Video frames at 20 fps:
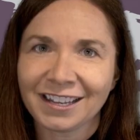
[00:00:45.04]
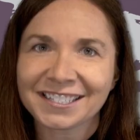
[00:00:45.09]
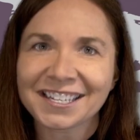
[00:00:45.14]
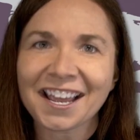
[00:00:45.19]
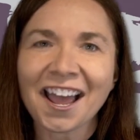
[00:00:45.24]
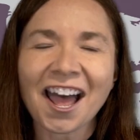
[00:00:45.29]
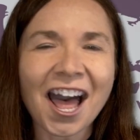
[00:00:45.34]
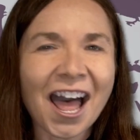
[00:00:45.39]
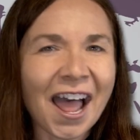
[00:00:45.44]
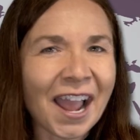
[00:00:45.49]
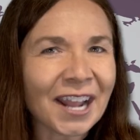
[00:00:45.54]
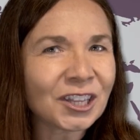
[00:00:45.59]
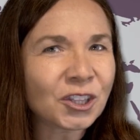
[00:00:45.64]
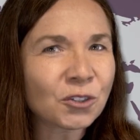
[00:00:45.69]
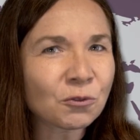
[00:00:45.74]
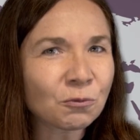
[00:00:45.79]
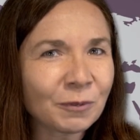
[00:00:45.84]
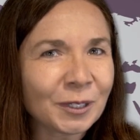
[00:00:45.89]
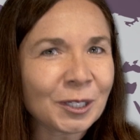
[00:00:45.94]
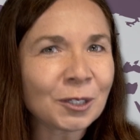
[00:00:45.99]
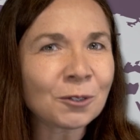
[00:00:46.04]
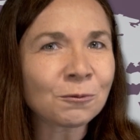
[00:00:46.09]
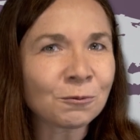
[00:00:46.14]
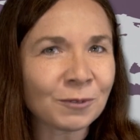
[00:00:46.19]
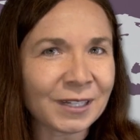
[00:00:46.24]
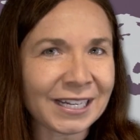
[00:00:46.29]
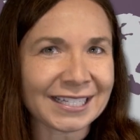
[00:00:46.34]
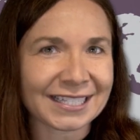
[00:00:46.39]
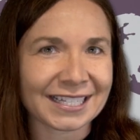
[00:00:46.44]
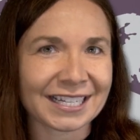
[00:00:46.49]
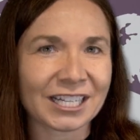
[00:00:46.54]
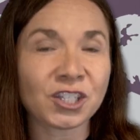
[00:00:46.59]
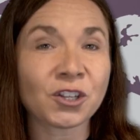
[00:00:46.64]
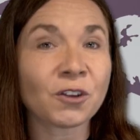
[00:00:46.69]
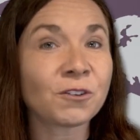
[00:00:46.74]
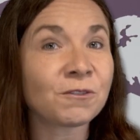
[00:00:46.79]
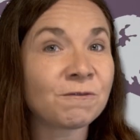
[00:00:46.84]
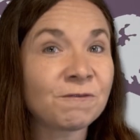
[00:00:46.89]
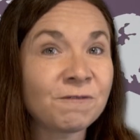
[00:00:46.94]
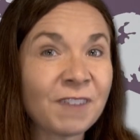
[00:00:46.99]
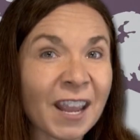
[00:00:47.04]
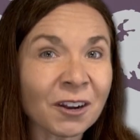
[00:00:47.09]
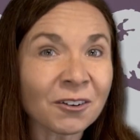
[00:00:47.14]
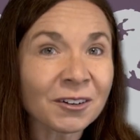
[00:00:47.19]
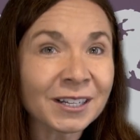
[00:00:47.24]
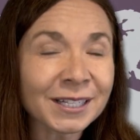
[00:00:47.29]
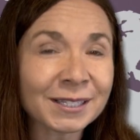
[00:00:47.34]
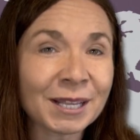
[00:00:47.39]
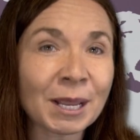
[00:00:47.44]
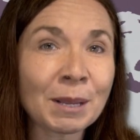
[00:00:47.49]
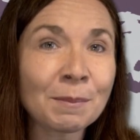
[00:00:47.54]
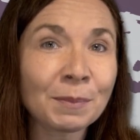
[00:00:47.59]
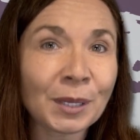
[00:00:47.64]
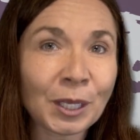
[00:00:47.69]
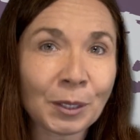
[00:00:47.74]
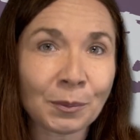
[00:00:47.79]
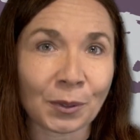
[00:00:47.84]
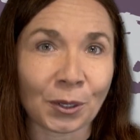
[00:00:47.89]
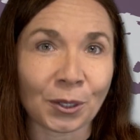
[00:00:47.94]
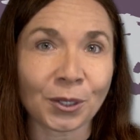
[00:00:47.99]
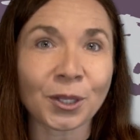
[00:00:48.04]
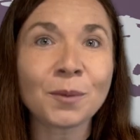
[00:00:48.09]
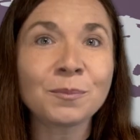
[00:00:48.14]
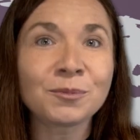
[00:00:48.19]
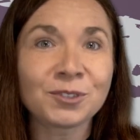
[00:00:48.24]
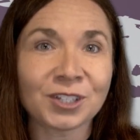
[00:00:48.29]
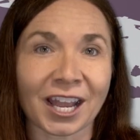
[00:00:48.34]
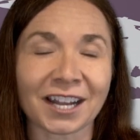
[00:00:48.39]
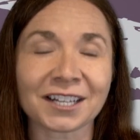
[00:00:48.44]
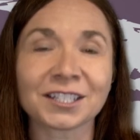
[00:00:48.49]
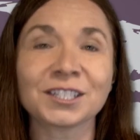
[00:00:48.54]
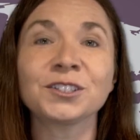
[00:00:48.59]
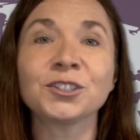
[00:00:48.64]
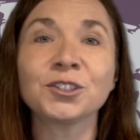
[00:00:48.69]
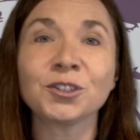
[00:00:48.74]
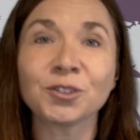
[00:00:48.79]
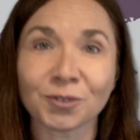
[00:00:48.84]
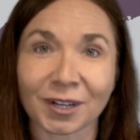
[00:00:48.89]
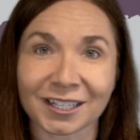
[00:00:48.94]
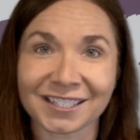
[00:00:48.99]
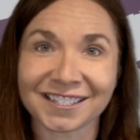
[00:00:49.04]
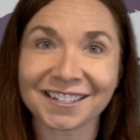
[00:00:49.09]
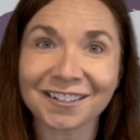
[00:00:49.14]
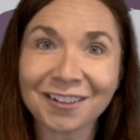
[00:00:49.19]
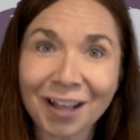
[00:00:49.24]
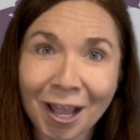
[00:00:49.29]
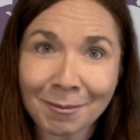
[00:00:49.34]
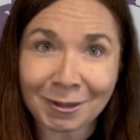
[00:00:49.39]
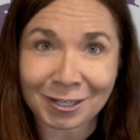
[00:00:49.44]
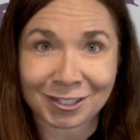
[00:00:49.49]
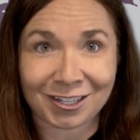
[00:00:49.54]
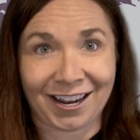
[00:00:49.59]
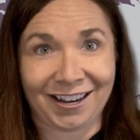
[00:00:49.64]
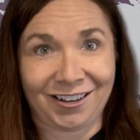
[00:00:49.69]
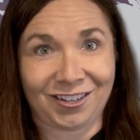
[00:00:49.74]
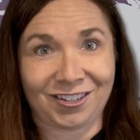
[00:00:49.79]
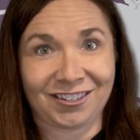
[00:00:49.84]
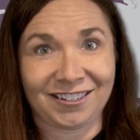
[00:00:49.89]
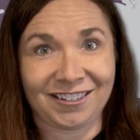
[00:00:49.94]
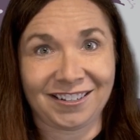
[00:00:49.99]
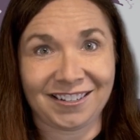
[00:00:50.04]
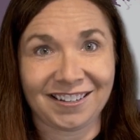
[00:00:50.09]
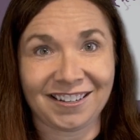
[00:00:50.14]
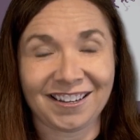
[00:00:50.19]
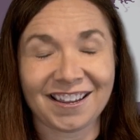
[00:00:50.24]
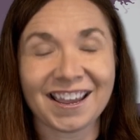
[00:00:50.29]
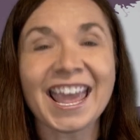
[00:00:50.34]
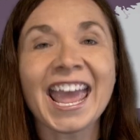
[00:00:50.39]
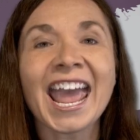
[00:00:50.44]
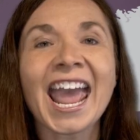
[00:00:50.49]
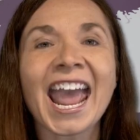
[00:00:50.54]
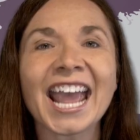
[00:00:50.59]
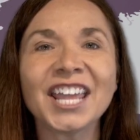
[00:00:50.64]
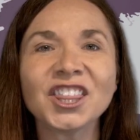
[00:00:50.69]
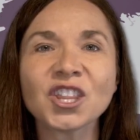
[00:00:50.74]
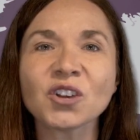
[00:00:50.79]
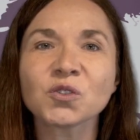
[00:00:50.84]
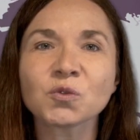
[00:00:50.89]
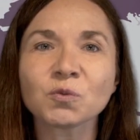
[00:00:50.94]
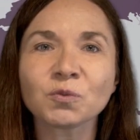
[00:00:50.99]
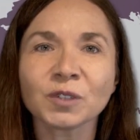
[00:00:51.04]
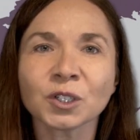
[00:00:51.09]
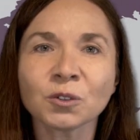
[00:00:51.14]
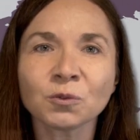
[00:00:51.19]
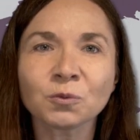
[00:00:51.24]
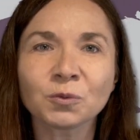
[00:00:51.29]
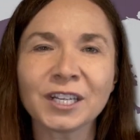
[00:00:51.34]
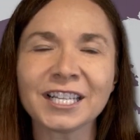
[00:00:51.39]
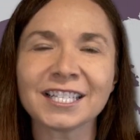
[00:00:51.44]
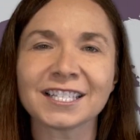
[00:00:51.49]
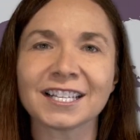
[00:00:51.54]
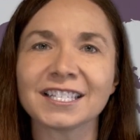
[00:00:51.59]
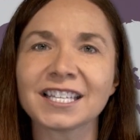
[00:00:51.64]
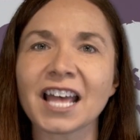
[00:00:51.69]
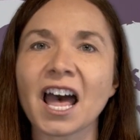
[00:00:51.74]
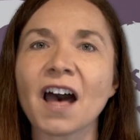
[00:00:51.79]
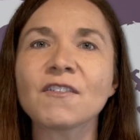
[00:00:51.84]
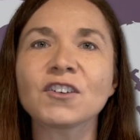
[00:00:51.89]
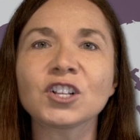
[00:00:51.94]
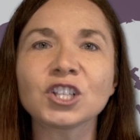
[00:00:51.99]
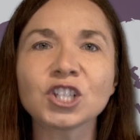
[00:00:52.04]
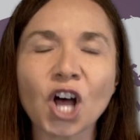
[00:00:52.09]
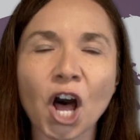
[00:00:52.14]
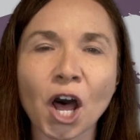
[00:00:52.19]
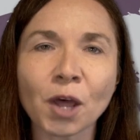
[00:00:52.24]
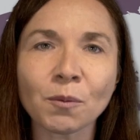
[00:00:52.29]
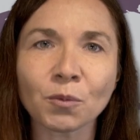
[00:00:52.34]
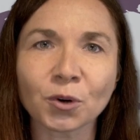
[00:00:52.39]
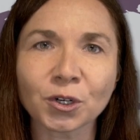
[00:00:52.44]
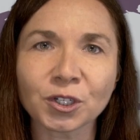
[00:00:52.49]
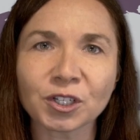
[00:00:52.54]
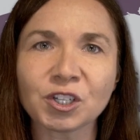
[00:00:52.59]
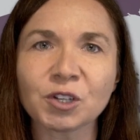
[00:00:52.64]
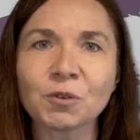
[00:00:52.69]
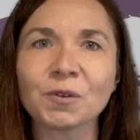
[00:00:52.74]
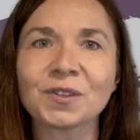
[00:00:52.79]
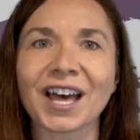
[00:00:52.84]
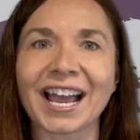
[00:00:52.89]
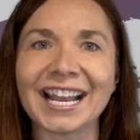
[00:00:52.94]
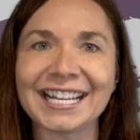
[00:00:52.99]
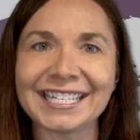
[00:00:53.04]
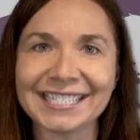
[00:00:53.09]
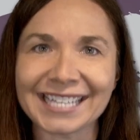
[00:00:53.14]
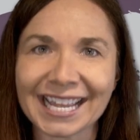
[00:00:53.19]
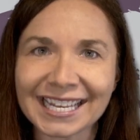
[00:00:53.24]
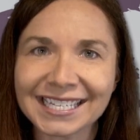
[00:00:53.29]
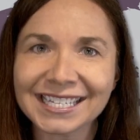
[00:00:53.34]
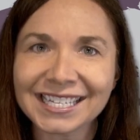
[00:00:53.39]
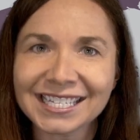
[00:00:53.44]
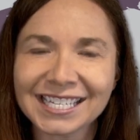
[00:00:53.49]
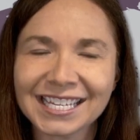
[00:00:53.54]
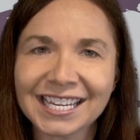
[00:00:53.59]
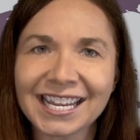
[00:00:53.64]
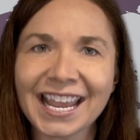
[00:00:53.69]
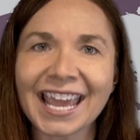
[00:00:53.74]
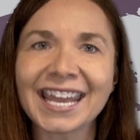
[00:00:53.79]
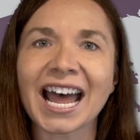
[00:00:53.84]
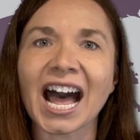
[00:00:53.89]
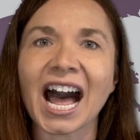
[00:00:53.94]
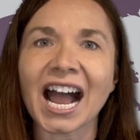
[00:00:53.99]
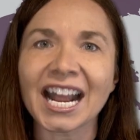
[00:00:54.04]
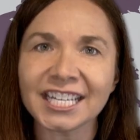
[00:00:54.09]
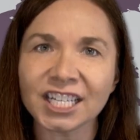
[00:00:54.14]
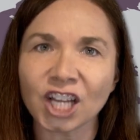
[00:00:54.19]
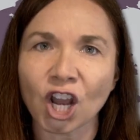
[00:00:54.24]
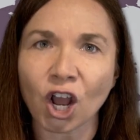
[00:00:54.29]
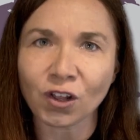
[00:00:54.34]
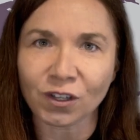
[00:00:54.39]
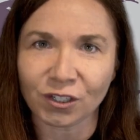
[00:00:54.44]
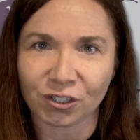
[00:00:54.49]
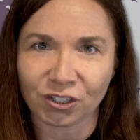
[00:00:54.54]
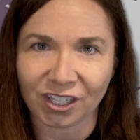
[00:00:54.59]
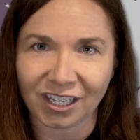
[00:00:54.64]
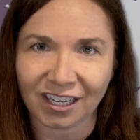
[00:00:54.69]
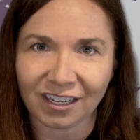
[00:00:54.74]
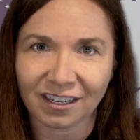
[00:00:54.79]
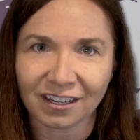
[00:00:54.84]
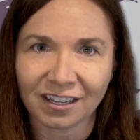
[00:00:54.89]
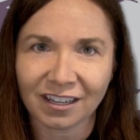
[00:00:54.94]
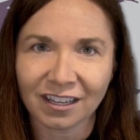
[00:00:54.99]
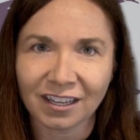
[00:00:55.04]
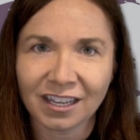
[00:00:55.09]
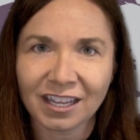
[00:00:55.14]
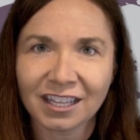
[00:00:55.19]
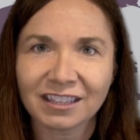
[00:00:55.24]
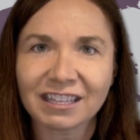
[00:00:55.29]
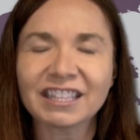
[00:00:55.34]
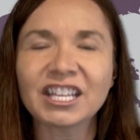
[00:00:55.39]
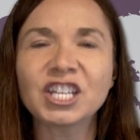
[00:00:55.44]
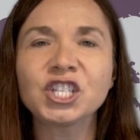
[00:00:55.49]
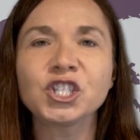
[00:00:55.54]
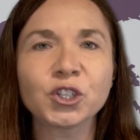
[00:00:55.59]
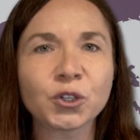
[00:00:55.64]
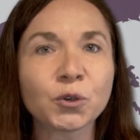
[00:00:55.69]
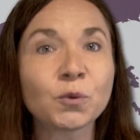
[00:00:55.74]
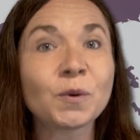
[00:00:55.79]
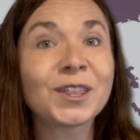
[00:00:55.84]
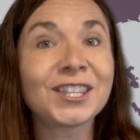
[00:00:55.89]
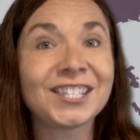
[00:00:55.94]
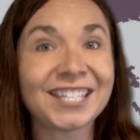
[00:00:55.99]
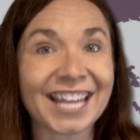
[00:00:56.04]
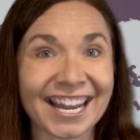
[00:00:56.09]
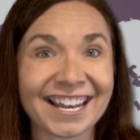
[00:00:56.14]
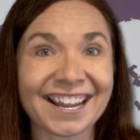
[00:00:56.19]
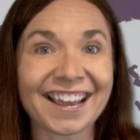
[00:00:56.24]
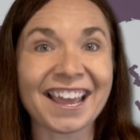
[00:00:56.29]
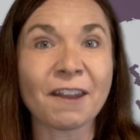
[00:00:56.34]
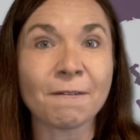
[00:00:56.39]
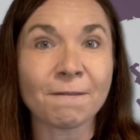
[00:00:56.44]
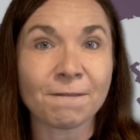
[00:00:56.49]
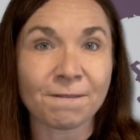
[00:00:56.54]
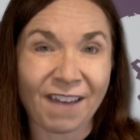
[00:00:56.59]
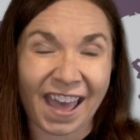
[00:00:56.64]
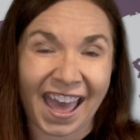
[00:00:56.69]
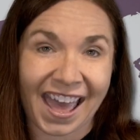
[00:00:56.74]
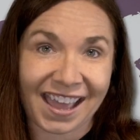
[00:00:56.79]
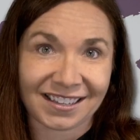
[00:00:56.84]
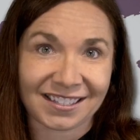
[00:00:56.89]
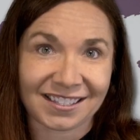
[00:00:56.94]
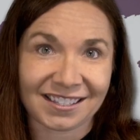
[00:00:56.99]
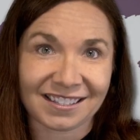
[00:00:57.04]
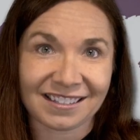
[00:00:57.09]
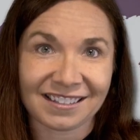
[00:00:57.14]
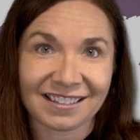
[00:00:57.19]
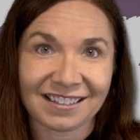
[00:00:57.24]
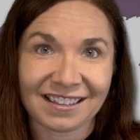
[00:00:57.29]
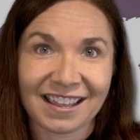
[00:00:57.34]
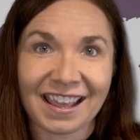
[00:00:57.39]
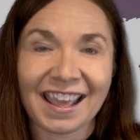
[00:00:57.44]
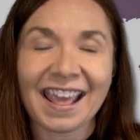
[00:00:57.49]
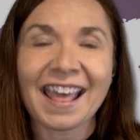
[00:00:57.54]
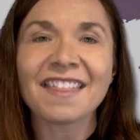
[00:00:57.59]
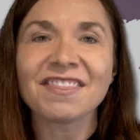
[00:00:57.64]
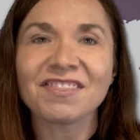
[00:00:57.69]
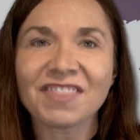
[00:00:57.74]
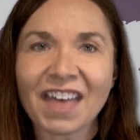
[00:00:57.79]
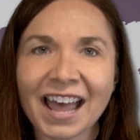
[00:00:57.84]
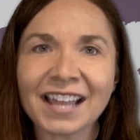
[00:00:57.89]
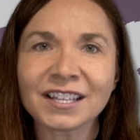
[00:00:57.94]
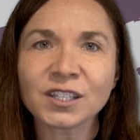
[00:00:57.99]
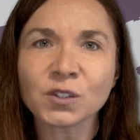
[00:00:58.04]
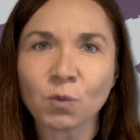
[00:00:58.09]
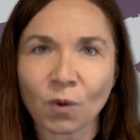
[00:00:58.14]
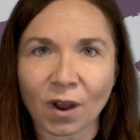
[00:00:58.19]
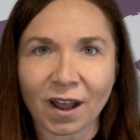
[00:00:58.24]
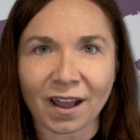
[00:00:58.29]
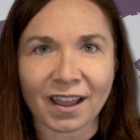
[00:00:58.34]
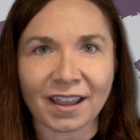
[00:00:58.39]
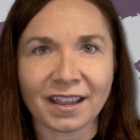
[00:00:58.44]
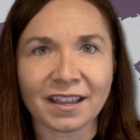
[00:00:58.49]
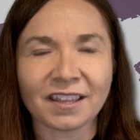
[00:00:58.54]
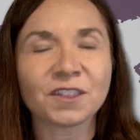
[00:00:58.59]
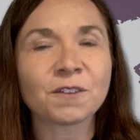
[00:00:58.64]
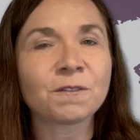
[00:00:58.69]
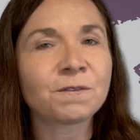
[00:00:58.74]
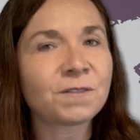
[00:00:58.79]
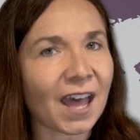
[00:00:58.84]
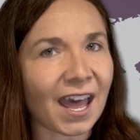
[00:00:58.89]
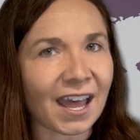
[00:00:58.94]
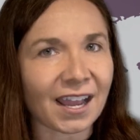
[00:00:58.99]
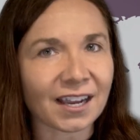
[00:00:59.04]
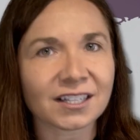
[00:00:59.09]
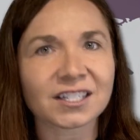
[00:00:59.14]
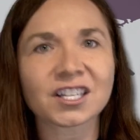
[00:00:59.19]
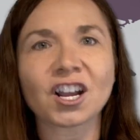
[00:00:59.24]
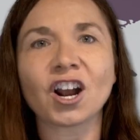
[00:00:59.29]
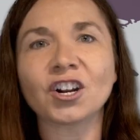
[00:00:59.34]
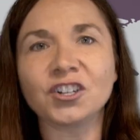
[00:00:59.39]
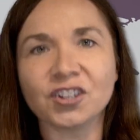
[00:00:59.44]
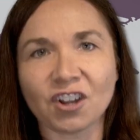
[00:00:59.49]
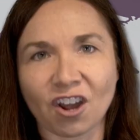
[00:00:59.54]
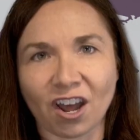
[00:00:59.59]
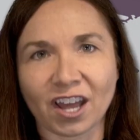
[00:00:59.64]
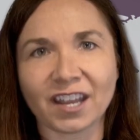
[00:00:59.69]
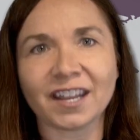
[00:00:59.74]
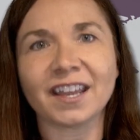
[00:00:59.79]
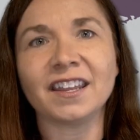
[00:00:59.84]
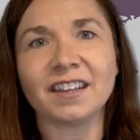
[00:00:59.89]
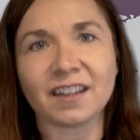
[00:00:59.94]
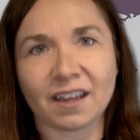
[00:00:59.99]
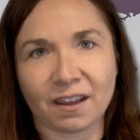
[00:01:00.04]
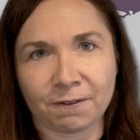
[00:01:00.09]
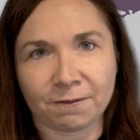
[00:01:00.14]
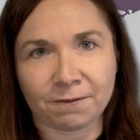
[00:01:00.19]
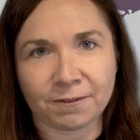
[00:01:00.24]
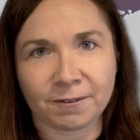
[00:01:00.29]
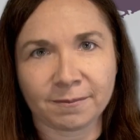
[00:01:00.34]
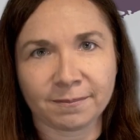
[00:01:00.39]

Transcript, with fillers: to hide the real reasons those very same people object to addressing climate change. And those real reasons have a lot more to do with identity and ideology than they do with data and facts. That's why the facts are not enough.